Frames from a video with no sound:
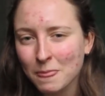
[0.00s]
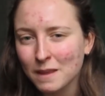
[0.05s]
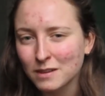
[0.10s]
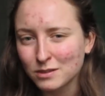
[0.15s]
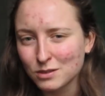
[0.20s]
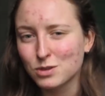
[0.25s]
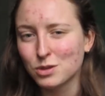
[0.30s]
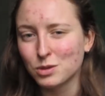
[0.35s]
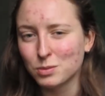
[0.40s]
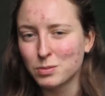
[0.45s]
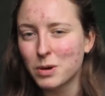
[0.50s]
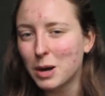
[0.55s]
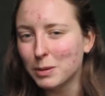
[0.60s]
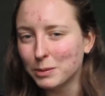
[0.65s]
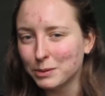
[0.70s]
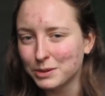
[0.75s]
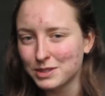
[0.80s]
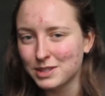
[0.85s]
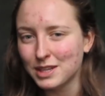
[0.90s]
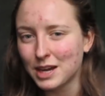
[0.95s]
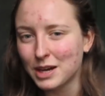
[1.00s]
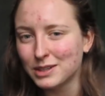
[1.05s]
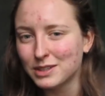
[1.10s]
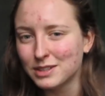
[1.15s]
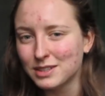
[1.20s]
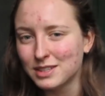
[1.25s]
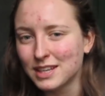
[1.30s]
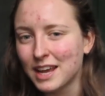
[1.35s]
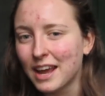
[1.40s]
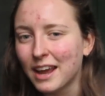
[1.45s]
this will probably sound
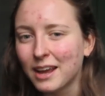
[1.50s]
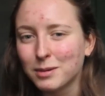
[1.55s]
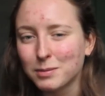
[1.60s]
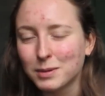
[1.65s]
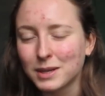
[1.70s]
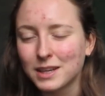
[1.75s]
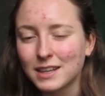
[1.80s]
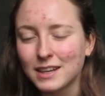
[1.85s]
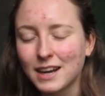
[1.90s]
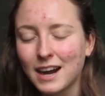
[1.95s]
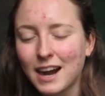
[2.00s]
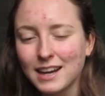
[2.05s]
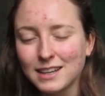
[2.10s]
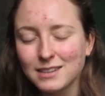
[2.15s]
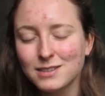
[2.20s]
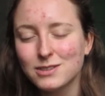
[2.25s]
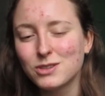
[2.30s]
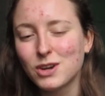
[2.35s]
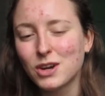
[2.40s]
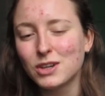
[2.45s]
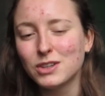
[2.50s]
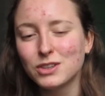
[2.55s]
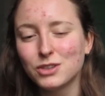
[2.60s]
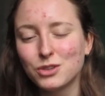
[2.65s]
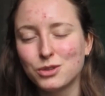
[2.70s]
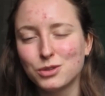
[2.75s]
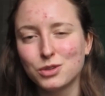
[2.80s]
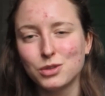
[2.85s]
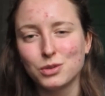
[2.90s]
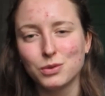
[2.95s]
insane, but I
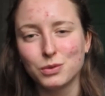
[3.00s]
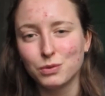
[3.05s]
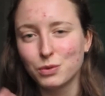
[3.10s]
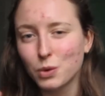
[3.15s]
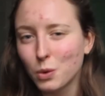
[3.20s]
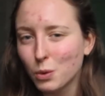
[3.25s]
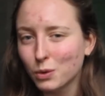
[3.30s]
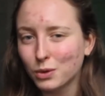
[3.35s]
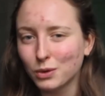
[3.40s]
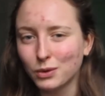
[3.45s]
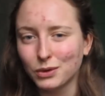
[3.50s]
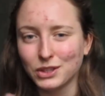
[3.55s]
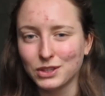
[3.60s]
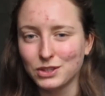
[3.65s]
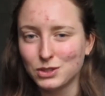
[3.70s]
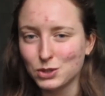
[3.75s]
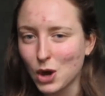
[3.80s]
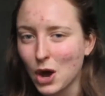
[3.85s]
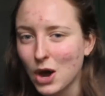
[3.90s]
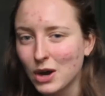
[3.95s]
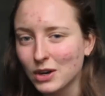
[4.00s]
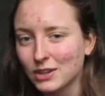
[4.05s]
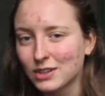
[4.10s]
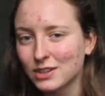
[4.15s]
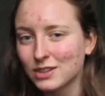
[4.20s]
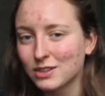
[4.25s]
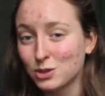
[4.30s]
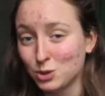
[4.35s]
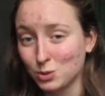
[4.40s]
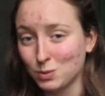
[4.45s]
started to vocally
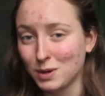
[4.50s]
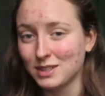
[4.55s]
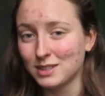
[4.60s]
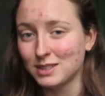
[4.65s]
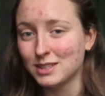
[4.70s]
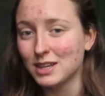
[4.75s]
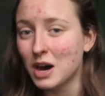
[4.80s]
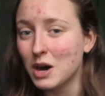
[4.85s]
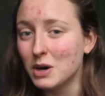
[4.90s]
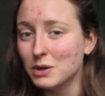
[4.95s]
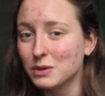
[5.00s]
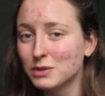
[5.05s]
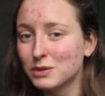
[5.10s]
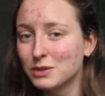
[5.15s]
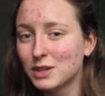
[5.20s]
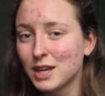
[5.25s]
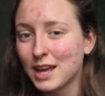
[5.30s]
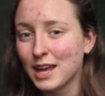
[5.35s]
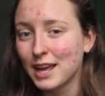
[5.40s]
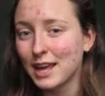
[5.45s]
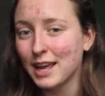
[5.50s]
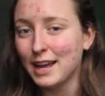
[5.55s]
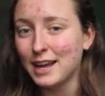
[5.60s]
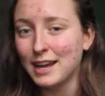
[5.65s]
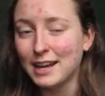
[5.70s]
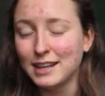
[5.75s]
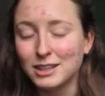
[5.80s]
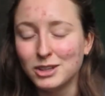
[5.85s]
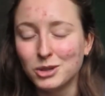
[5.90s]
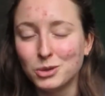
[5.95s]
talk to myself
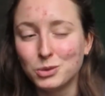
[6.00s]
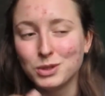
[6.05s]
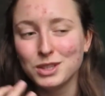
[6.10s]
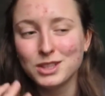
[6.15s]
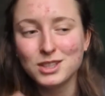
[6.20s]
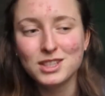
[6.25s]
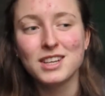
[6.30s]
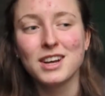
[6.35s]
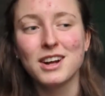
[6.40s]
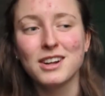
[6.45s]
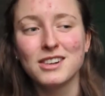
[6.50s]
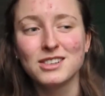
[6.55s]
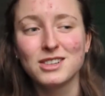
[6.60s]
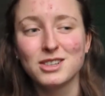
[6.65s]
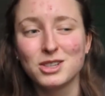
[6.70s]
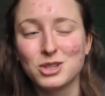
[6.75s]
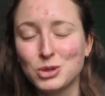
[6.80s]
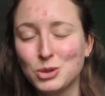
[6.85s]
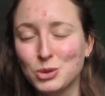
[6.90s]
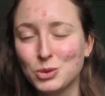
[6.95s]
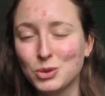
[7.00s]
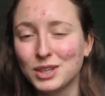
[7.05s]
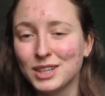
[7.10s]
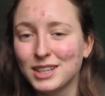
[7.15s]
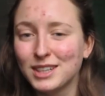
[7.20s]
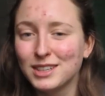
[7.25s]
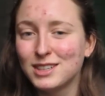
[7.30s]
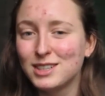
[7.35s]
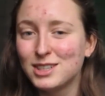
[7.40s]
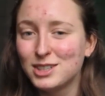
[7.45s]
and retell the
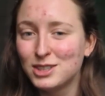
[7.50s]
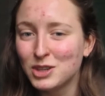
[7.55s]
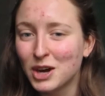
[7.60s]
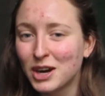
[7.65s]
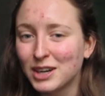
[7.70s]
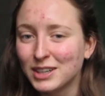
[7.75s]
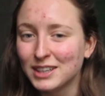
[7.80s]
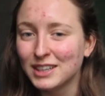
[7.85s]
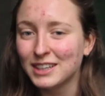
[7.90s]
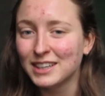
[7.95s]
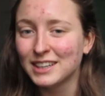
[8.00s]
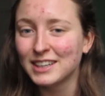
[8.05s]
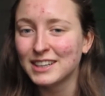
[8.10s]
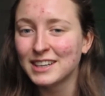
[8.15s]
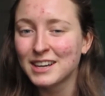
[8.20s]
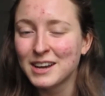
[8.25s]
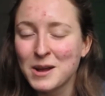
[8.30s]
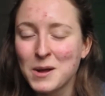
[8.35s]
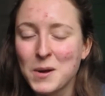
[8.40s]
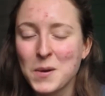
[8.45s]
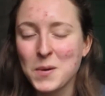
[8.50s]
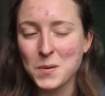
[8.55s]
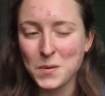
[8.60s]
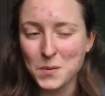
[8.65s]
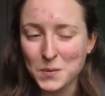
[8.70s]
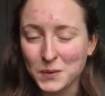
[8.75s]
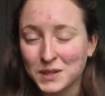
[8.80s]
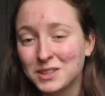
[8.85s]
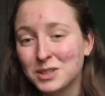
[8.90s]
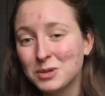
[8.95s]
story starting
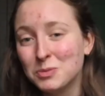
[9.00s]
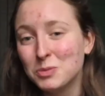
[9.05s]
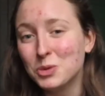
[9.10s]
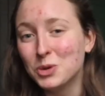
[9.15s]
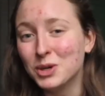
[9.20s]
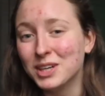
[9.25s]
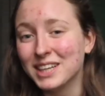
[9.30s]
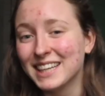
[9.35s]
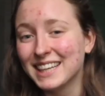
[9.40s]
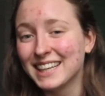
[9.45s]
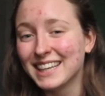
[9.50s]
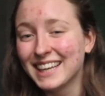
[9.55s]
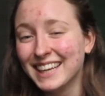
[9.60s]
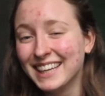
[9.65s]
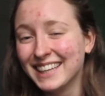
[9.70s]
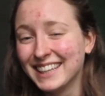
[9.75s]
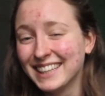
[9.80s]
with the morning.